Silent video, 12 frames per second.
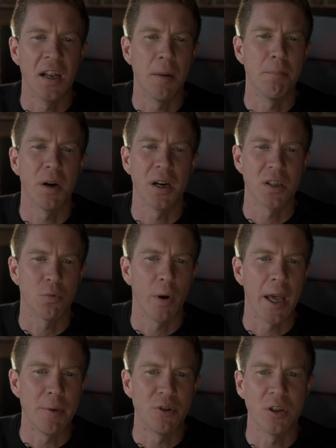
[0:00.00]
an unbiased
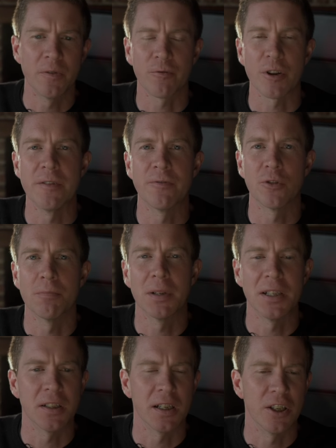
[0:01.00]
way, which is free from
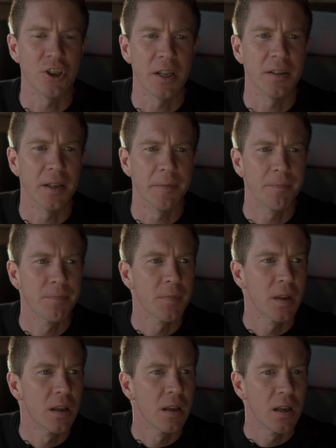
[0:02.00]
political agenda.
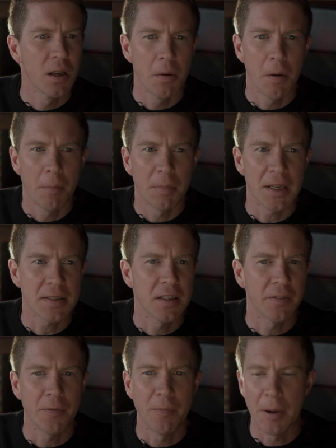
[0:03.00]
But that's
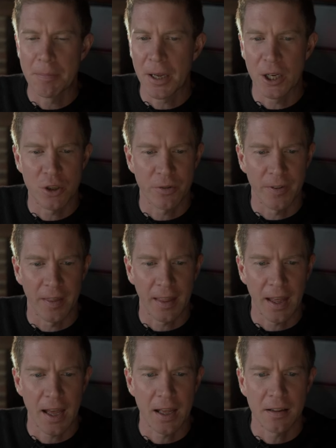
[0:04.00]
enough of my pitch for
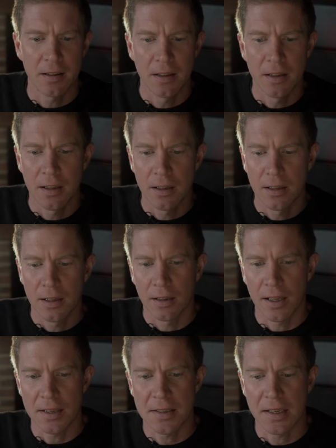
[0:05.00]
that.
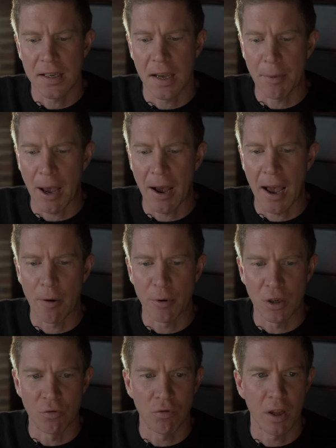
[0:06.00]
Let's see about how we
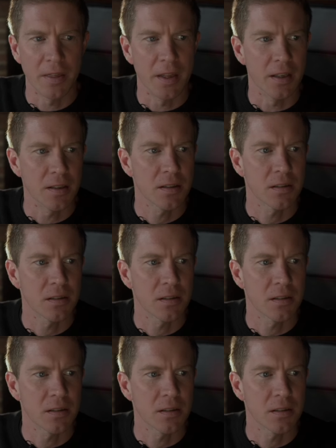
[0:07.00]
can run this.